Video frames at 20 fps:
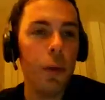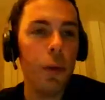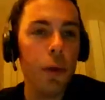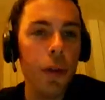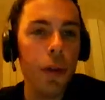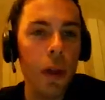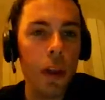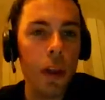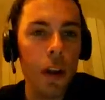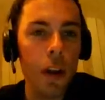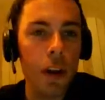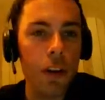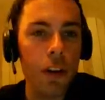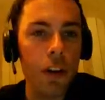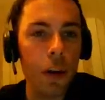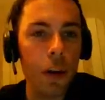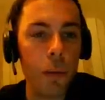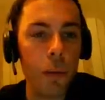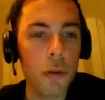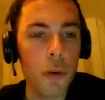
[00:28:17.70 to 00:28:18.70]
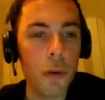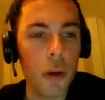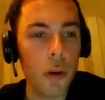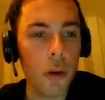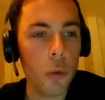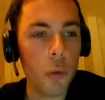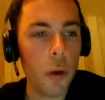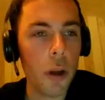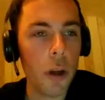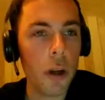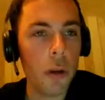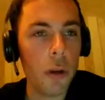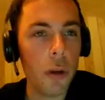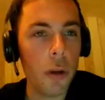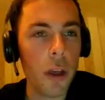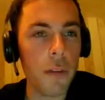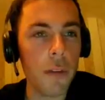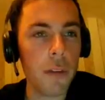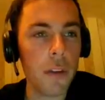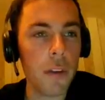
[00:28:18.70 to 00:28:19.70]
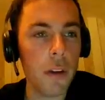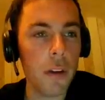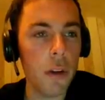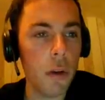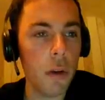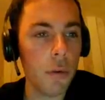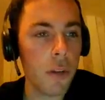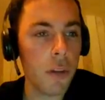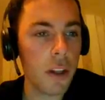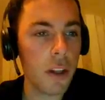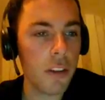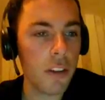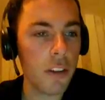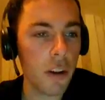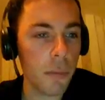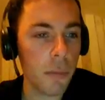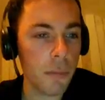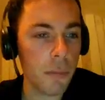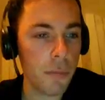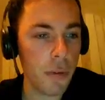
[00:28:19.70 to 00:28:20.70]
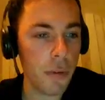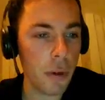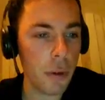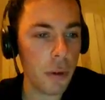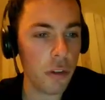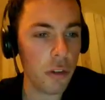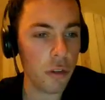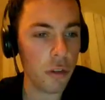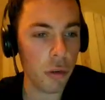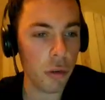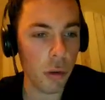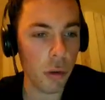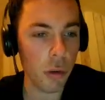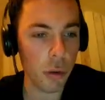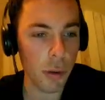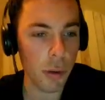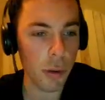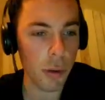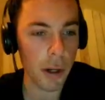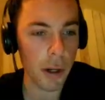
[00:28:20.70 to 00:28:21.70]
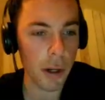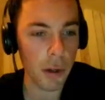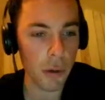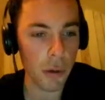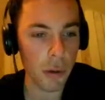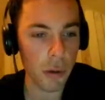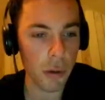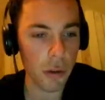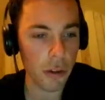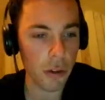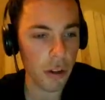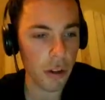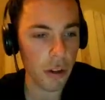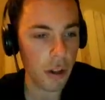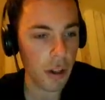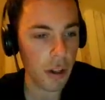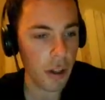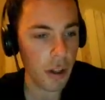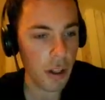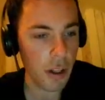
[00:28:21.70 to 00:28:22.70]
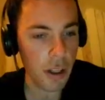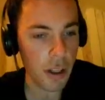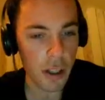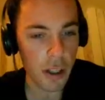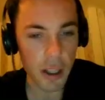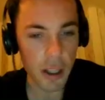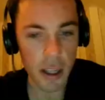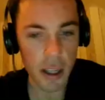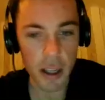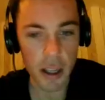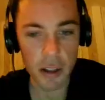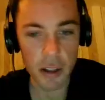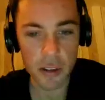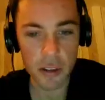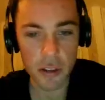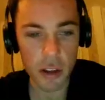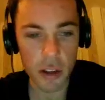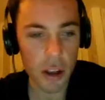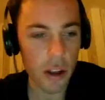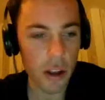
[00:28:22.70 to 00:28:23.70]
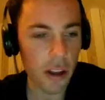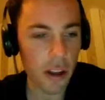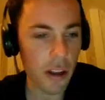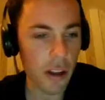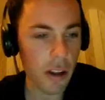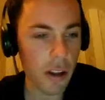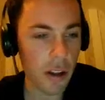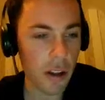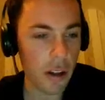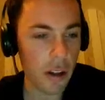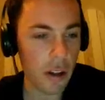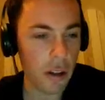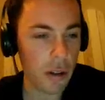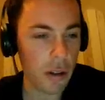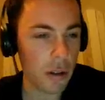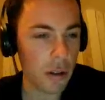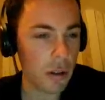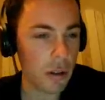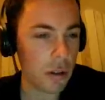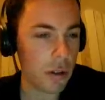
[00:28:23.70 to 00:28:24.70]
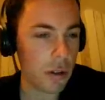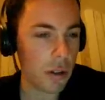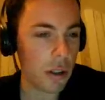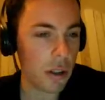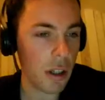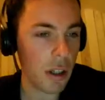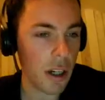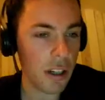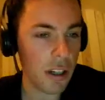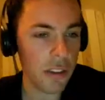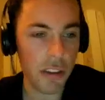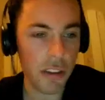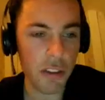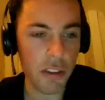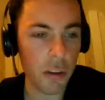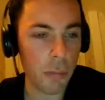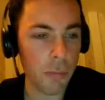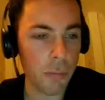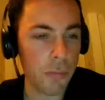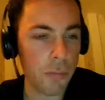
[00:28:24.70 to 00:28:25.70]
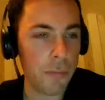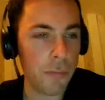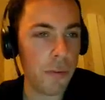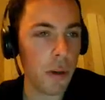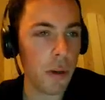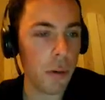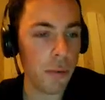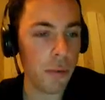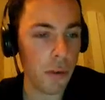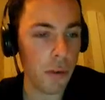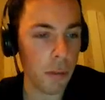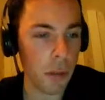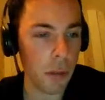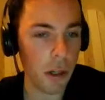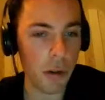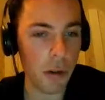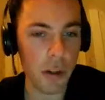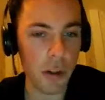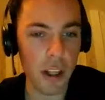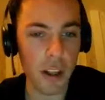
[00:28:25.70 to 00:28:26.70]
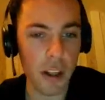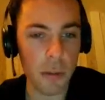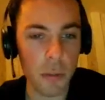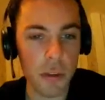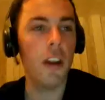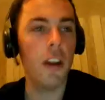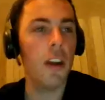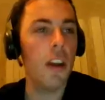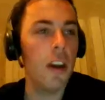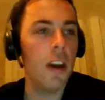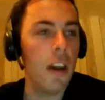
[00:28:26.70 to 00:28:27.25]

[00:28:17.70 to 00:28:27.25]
would think a sub 2 as well. You've got some very strong riders, and I see some very familiar names.